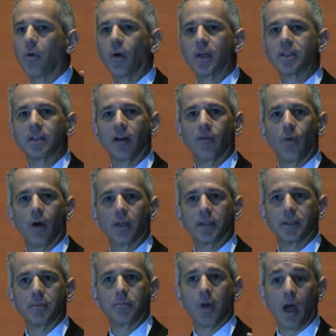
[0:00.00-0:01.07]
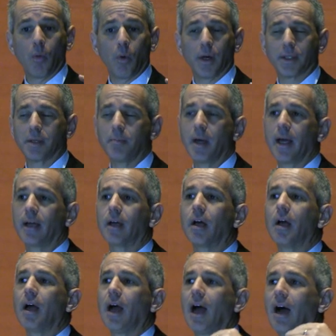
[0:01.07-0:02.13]
points I've wanted, I want to make
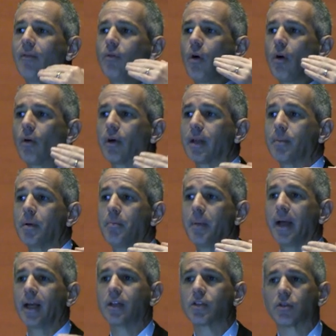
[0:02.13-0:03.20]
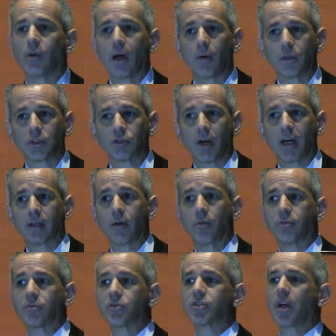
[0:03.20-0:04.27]
have already been made, so I will try to go
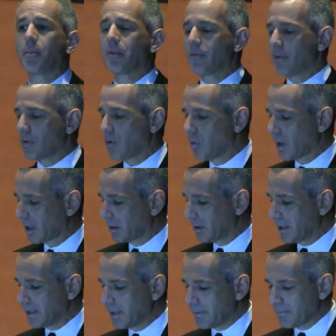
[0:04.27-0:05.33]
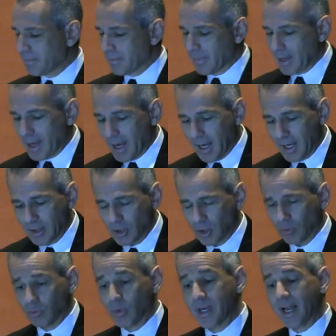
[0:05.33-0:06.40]
through some of them quickly and
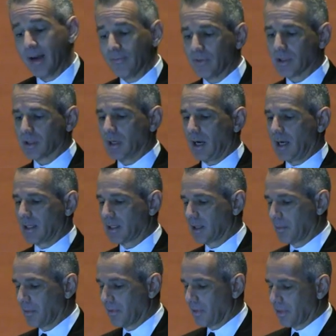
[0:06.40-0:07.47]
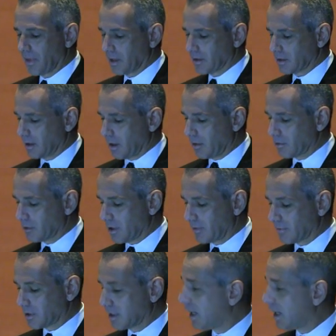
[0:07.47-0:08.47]
just re-emphasize some of the things that others have